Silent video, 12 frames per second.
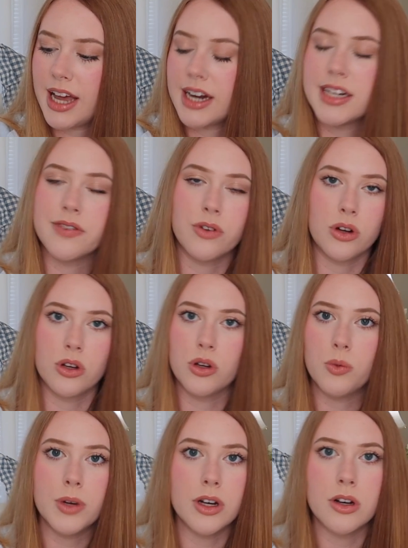at a different
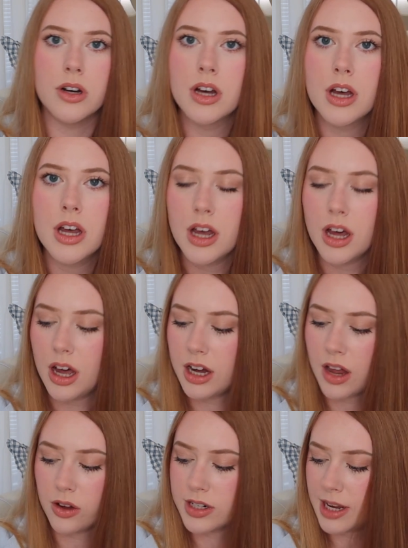Goodwill
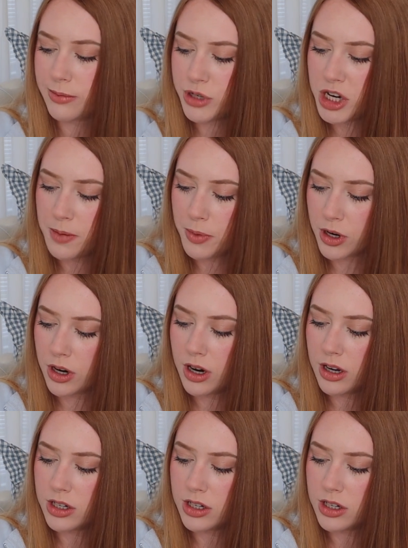another time cheaper.